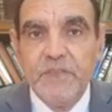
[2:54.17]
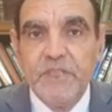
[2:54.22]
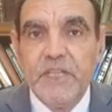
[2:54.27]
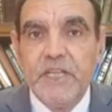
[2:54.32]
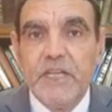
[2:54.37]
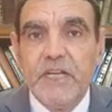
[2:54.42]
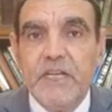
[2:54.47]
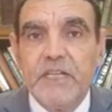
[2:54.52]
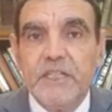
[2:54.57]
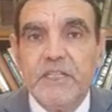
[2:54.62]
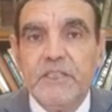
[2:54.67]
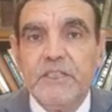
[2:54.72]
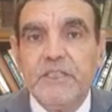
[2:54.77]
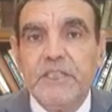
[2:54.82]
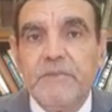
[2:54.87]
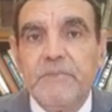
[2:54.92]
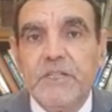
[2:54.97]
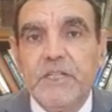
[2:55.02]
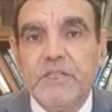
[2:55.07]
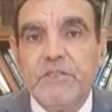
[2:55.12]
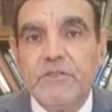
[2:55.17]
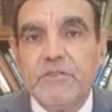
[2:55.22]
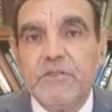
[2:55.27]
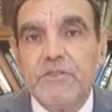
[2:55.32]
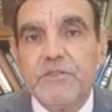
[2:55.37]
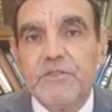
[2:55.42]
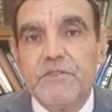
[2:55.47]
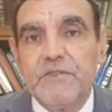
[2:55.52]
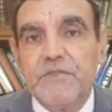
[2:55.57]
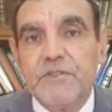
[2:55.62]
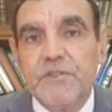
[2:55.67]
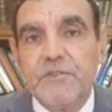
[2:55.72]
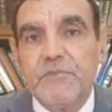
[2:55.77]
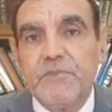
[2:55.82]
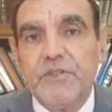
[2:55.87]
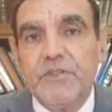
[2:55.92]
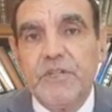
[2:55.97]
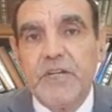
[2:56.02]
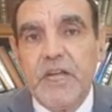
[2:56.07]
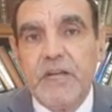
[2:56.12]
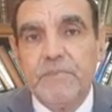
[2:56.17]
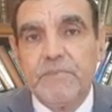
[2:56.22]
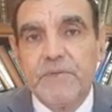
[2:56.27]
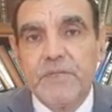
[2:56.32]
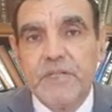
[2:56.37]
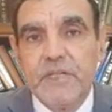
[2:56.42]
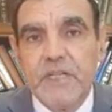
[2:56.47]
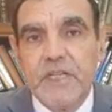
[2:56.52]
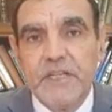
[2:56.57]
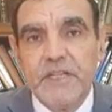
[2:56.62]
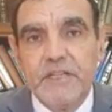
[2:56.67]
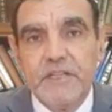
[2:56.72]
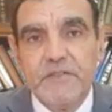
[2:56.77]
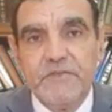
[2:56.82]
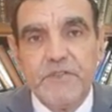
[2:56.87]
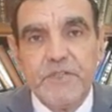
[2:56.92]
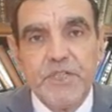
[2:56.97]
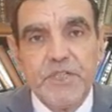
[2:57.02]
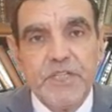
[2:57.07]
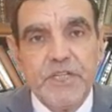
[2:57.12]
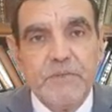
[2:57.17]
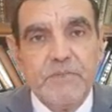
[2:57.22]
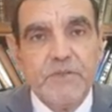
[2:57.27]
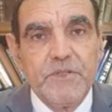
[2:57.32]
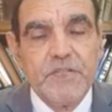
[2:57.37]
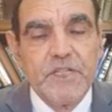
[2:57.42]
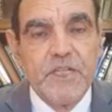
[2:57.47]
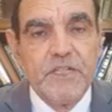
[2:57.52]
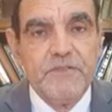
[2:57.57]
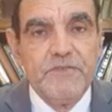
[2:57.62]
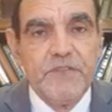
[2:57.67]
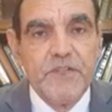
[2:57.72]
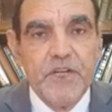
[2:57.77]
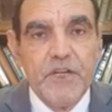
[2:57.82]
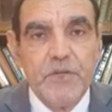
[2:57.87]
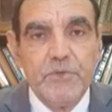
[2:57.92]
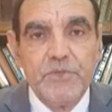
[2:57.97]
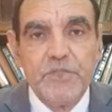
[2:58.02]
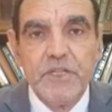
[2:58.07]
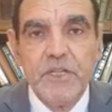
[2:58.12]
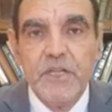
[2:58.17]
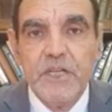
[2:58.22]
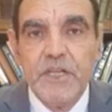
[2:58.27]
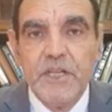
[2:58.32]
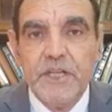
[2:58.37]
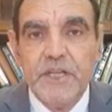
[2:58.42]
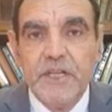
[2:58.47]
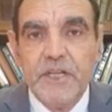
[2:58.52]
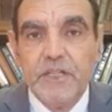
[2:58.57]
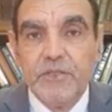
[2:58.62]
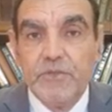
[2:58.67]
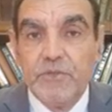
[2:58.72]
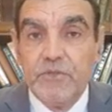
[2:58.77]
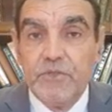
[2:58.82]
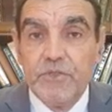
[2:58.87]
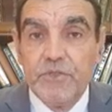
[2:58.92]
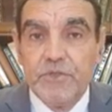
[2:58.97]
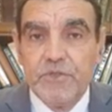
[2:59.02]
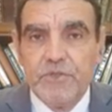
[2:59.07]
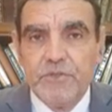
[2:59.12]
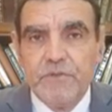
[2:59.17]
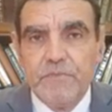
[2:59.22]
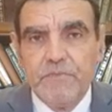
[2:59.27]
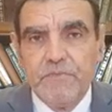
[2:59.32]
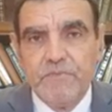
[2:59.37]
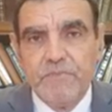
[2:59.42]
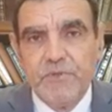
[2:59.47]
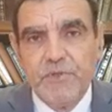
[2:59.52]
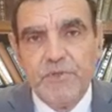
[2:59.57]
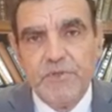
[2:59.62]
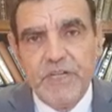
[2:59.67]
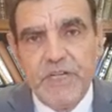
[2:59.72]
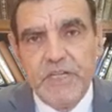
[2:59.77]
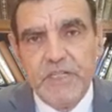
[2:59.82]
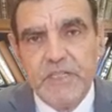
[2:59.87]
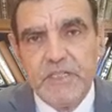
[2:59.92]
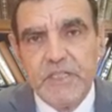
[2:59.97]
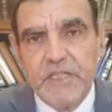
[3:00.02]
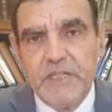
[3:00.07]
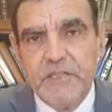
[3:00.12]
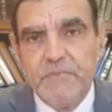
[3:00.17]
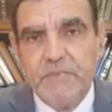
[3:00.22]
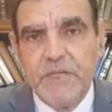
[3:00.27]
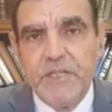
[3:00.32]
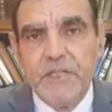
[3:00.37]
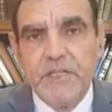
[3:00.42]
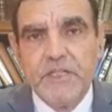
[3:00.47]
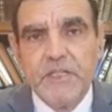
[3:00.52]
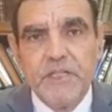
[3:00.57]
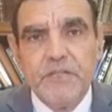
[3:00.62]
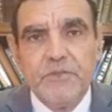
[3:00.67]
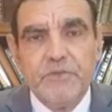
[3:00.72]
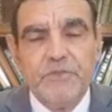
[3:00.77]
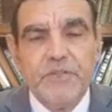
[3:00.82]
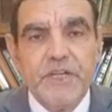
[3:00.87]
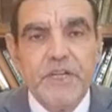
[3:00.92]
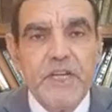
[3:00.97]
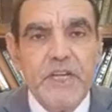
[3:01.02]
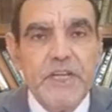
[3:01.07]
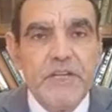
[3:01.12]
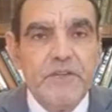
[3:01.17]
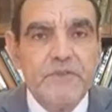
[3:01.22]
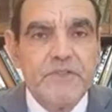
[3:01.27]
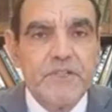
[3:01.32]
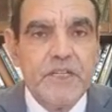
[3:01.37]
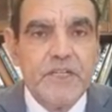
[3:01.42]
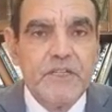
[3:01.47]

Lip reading: They are contaminants also of some crops like vegetables and fruits, and also some grains and beans and green leaves.